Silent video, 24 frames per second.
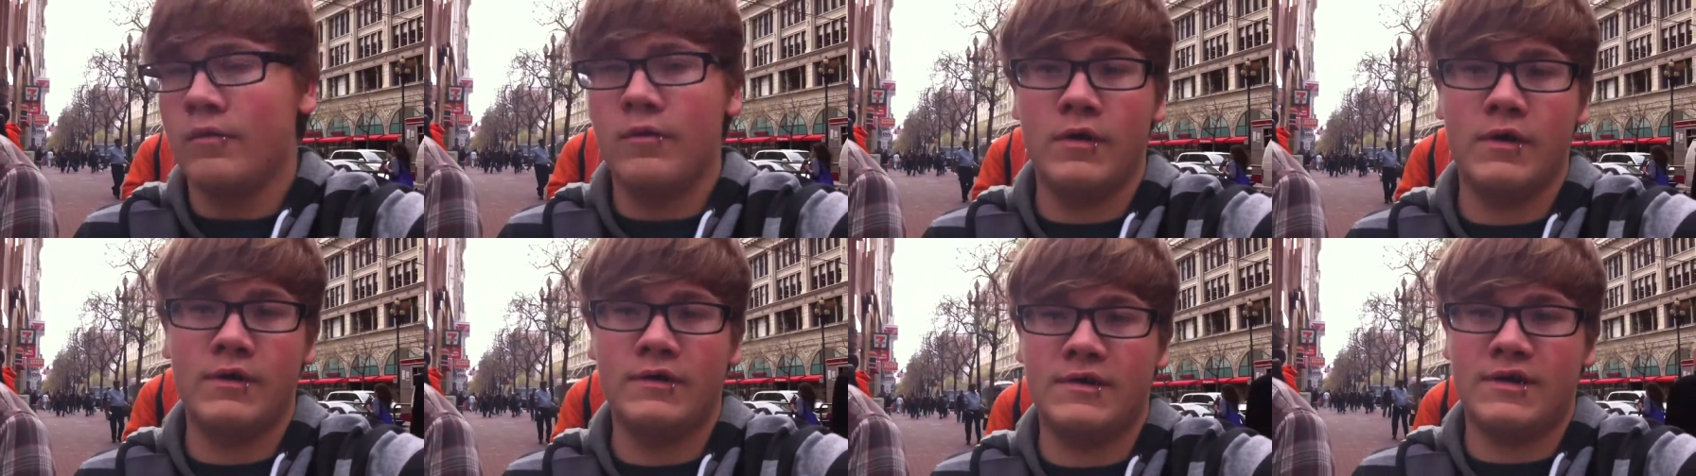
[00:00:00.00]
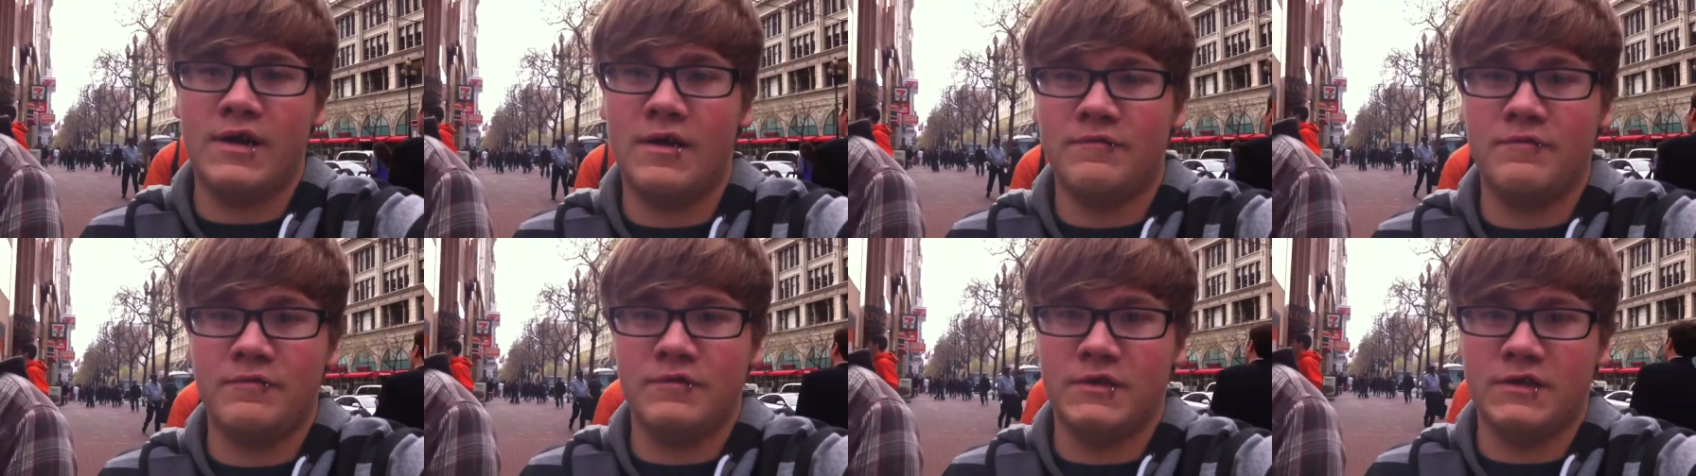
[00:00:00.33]
We're in
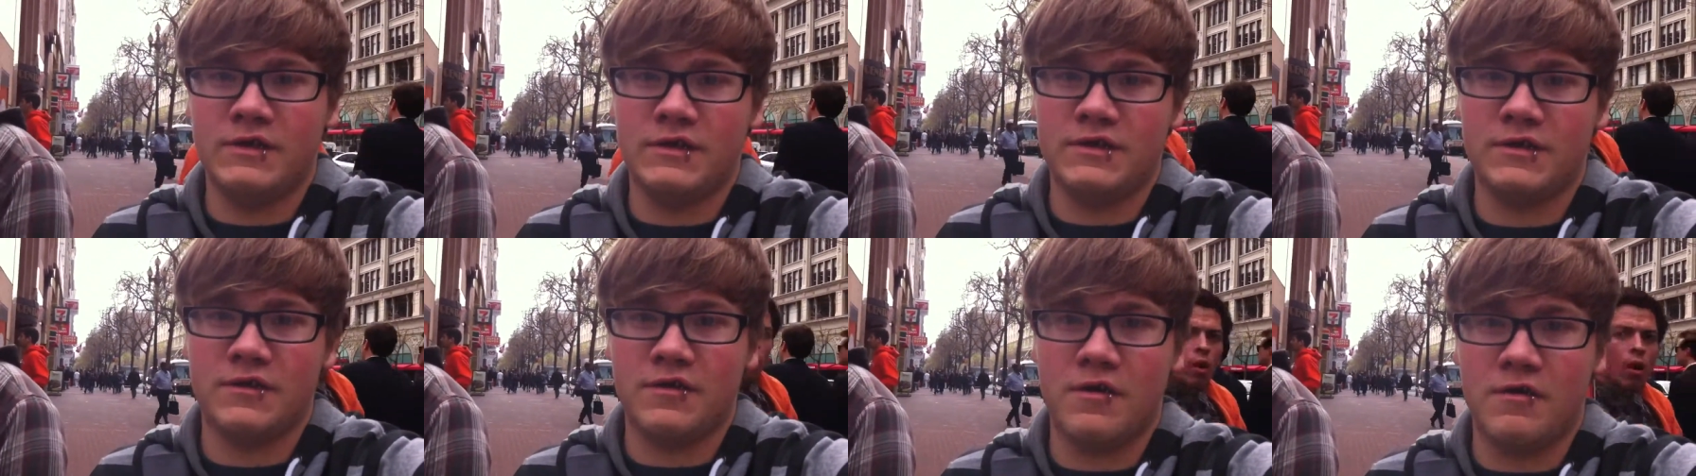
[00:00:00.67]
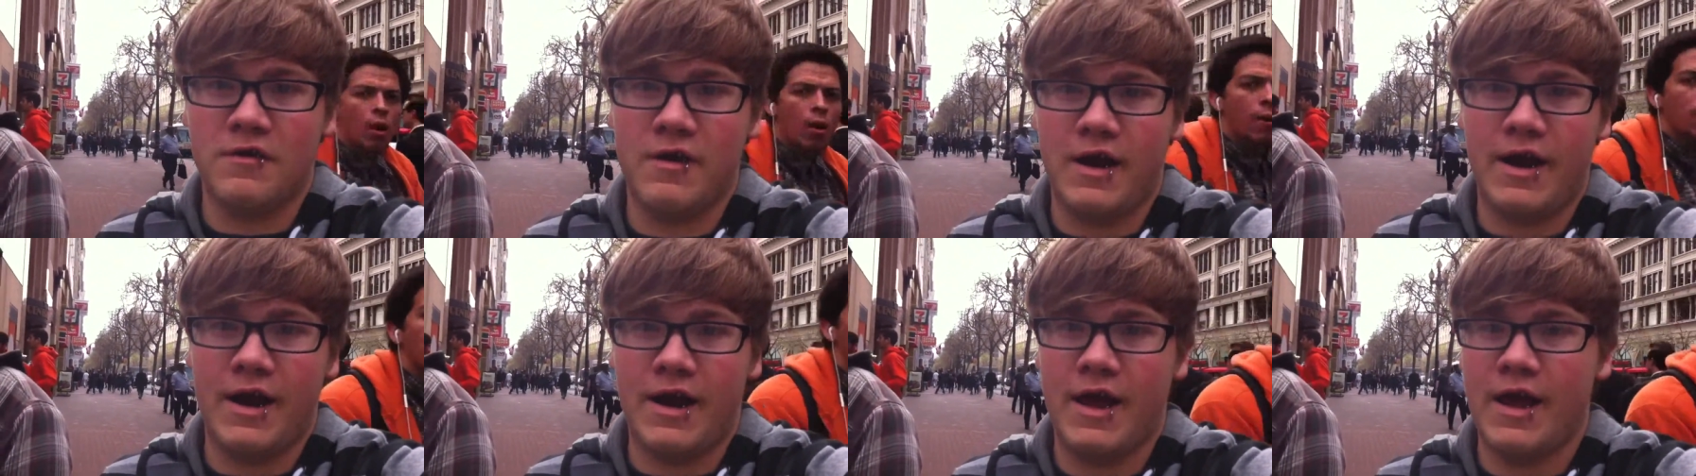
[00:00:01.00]
San Francisco
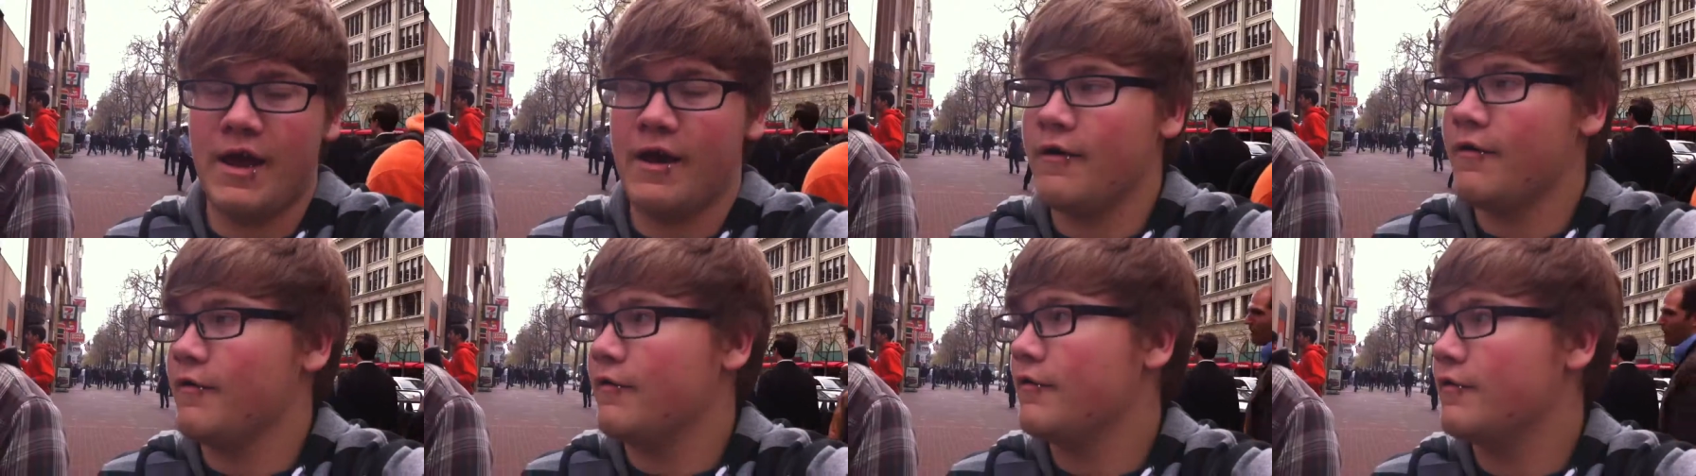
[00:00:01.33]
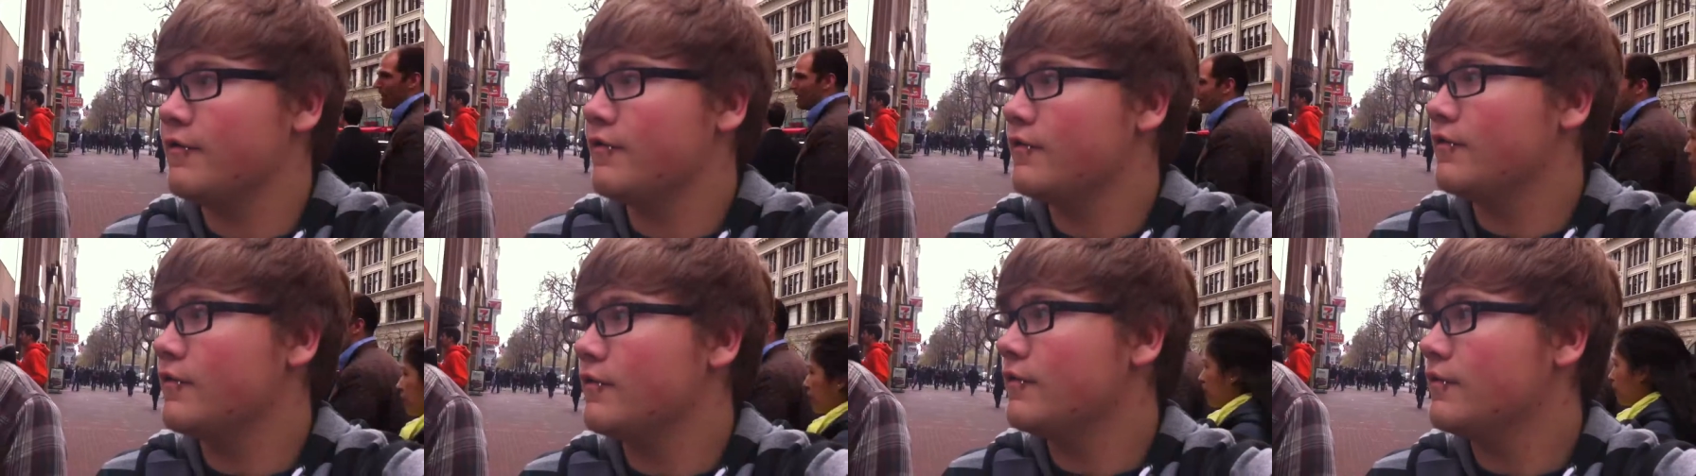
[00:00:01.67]
right now.
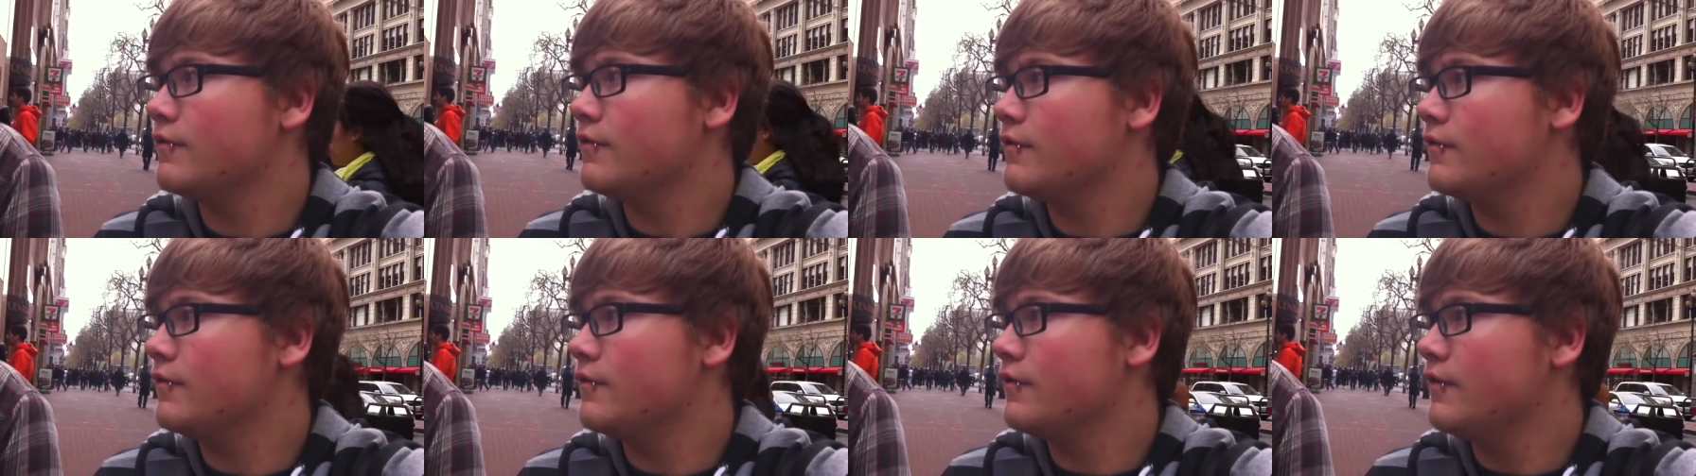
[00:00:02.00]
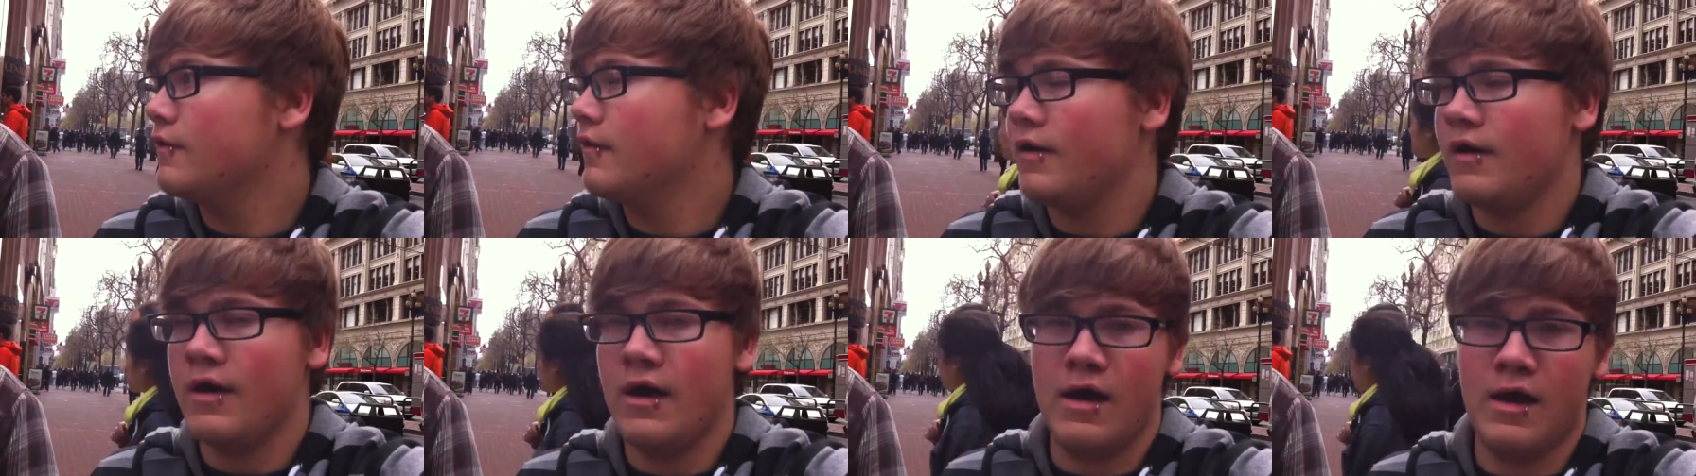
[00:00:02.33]

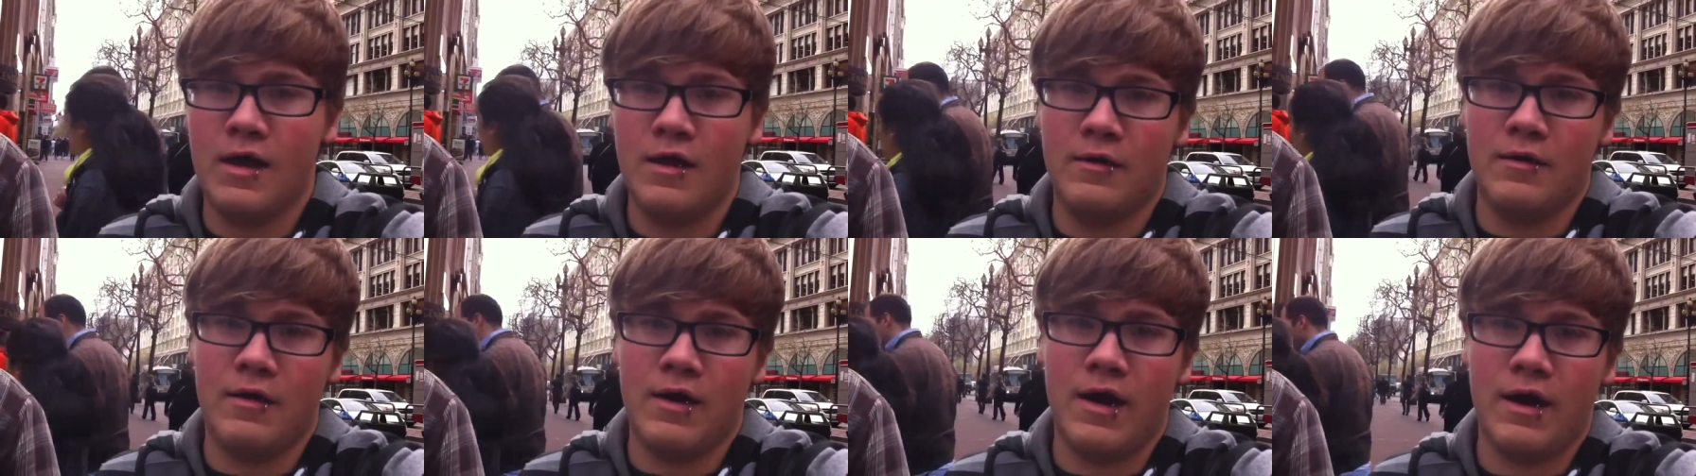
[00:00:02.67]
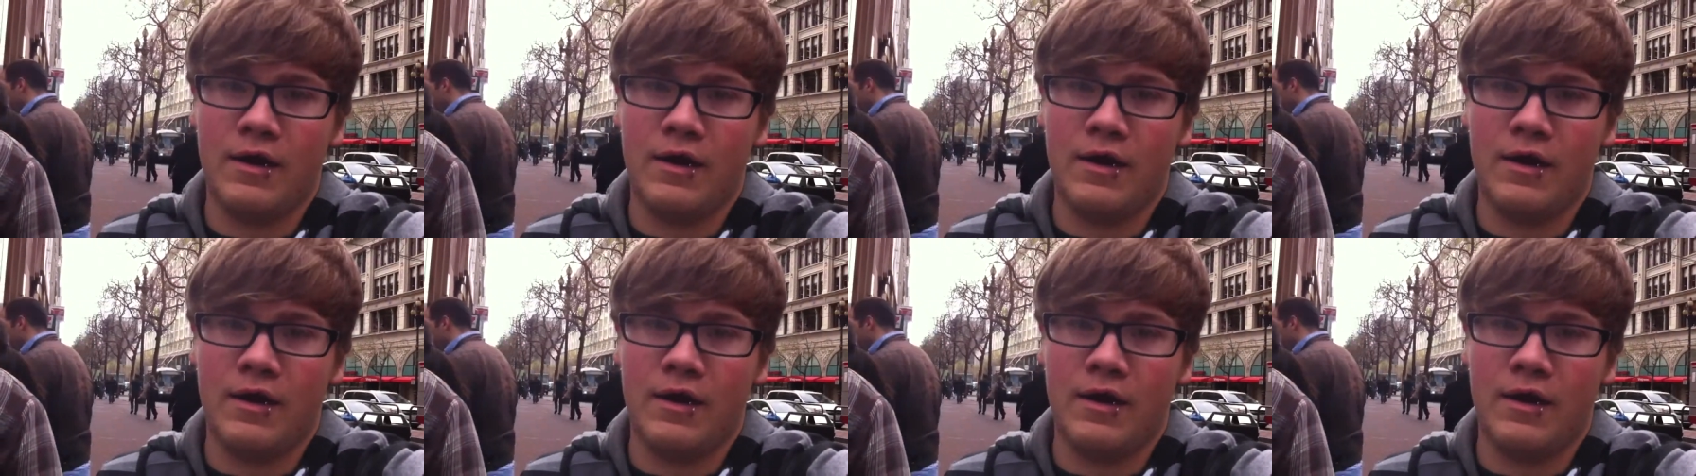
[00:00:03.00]
And